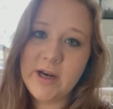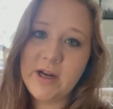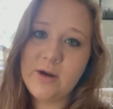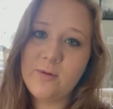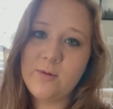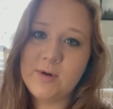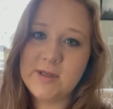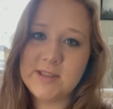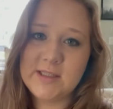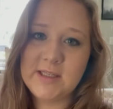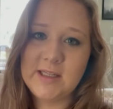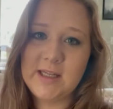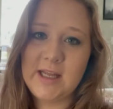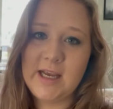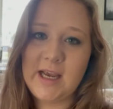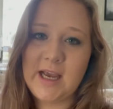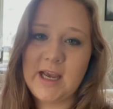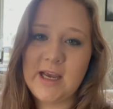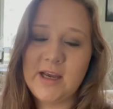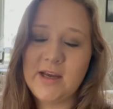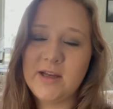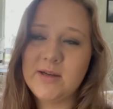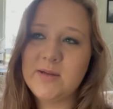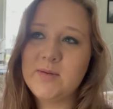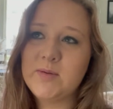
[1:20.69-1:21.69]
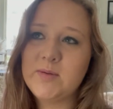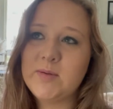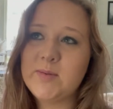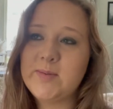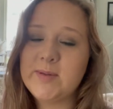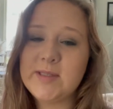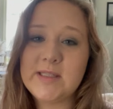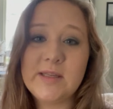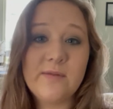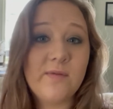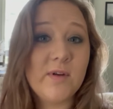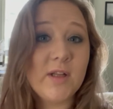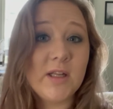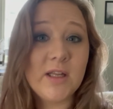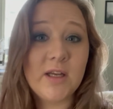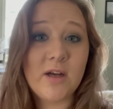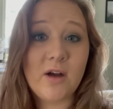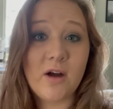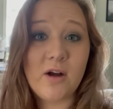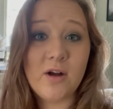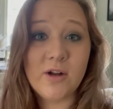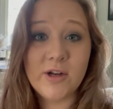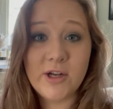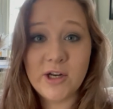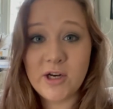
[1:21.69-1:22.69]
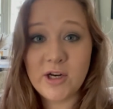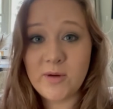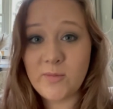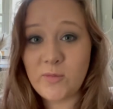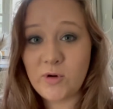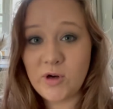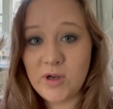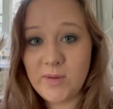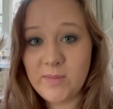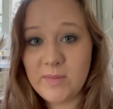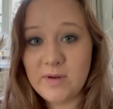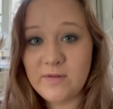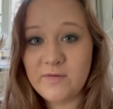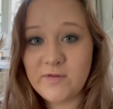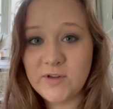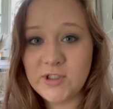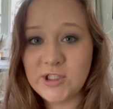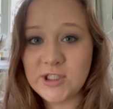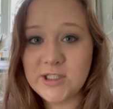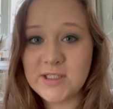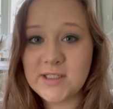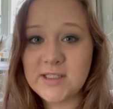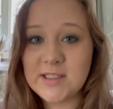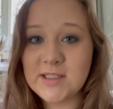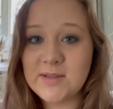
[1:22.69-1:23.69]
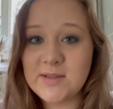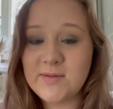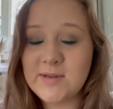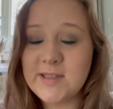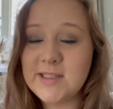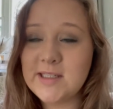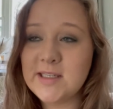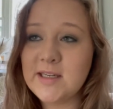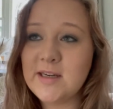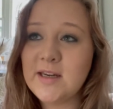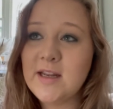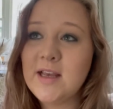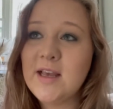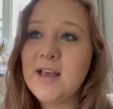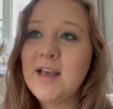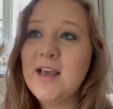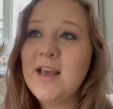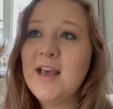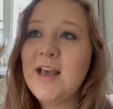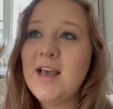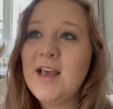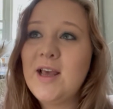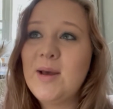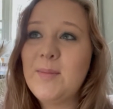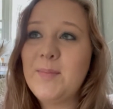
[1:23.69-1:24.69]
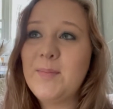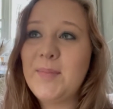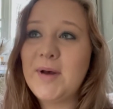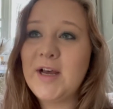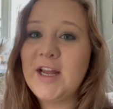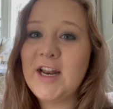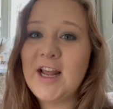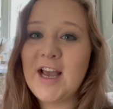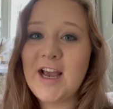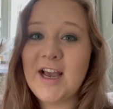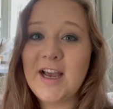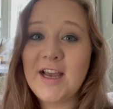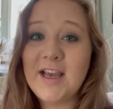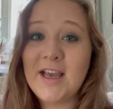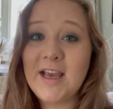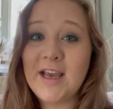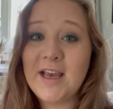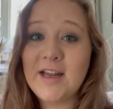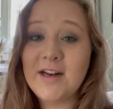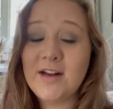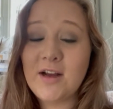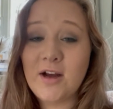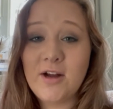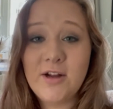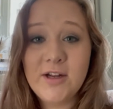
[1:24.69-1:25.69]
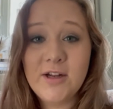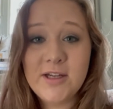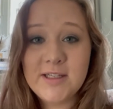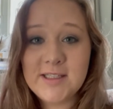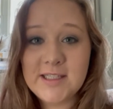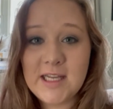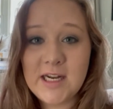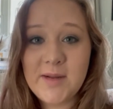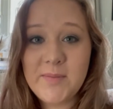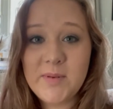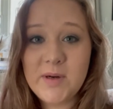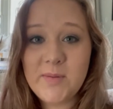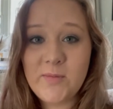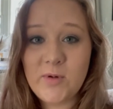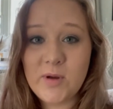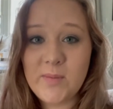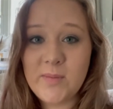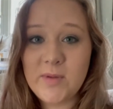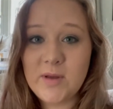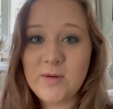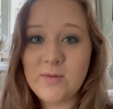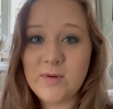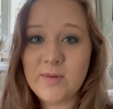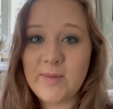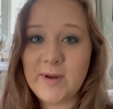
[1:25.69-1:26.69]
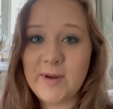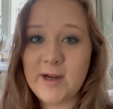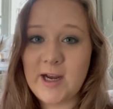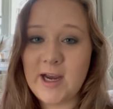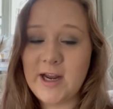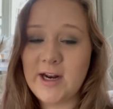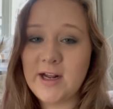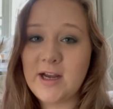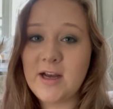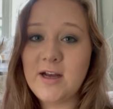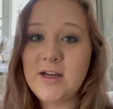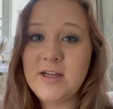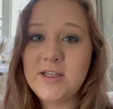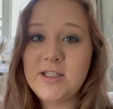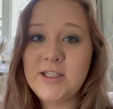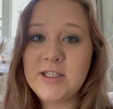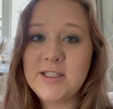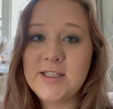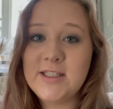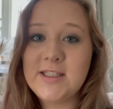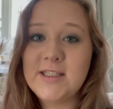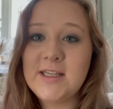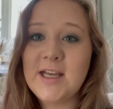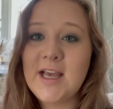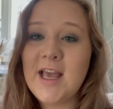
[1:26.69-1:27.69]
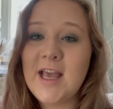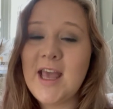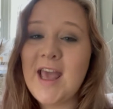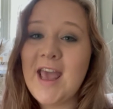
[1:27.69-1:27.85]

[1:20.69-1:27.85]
It wasn't like I had specifically called an appointment for just this reason, but I had set up an appointment with my gynecologist.